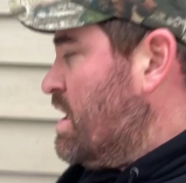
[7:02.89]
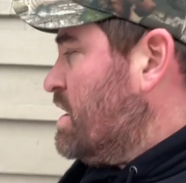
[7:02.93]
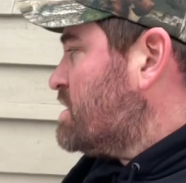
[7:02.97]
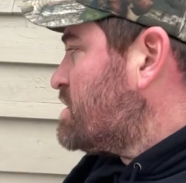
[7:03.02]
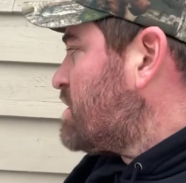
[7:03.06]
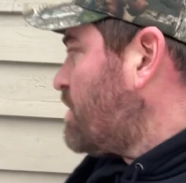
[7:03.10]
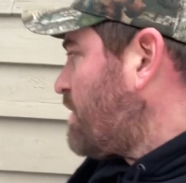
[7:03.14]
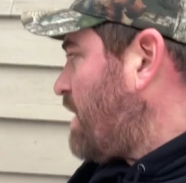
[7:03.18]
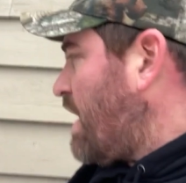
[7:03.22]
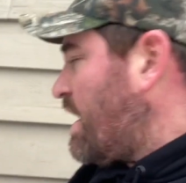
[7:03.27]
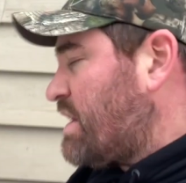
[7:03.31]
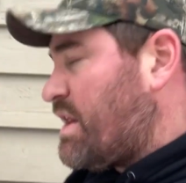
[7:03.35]

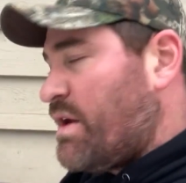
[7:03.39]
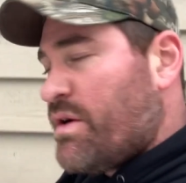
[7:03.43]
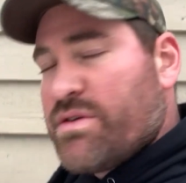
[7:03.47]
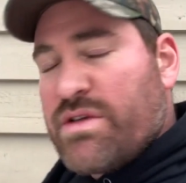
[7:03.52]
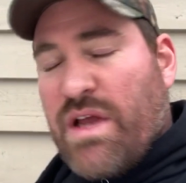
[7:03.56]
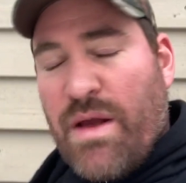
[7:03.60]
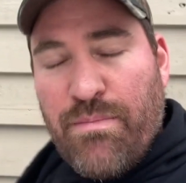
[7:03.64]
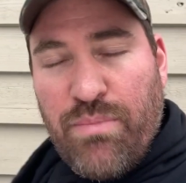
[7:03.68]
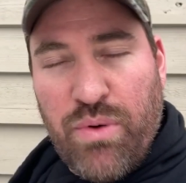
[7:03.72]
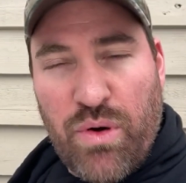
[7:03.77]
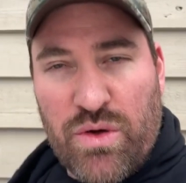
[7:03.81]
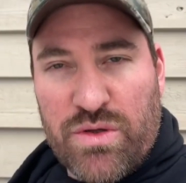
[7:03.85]
So what I did was
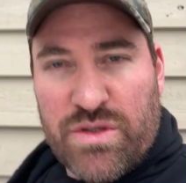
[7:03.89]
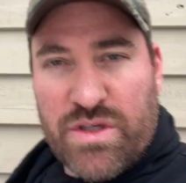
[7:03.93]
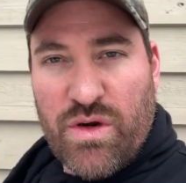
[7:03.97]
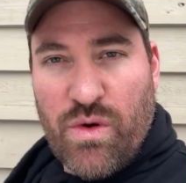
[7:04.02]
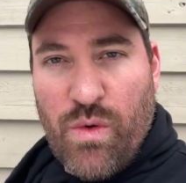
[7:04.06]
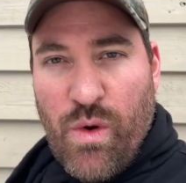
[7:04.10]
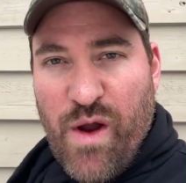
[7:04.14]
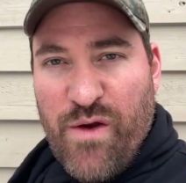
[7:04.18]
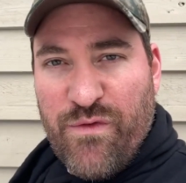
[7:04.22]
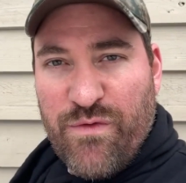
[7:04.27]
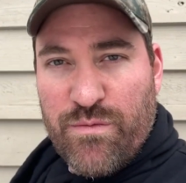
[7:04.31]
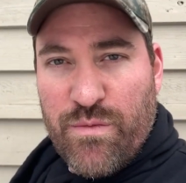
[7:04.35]
I pulled it
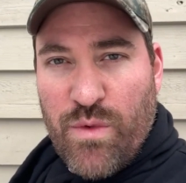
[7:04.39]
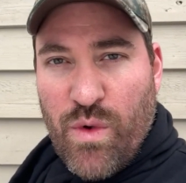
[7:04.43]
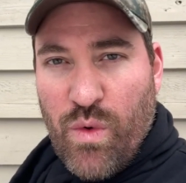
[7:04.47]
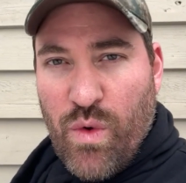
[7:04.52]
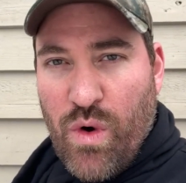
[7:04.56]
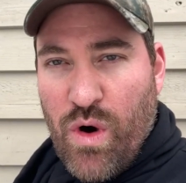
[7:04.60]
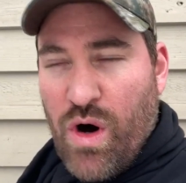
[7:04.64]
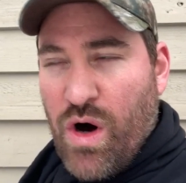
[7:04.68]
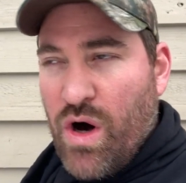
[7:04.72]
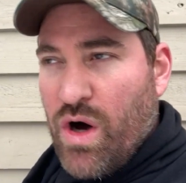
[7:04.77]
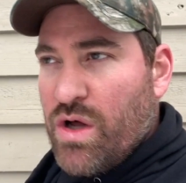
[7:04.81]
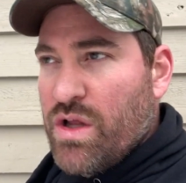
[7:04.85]
away from the
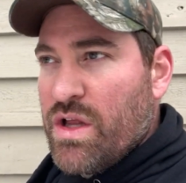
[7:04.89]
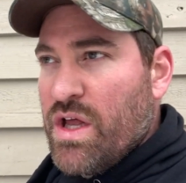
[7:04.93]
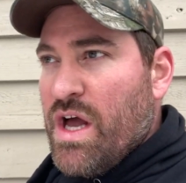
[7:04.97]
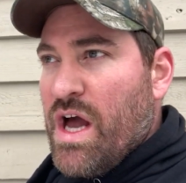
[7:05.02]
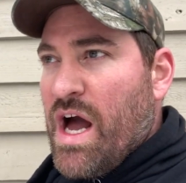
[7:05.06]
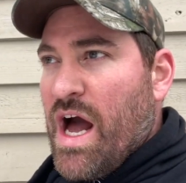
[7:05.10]
wall,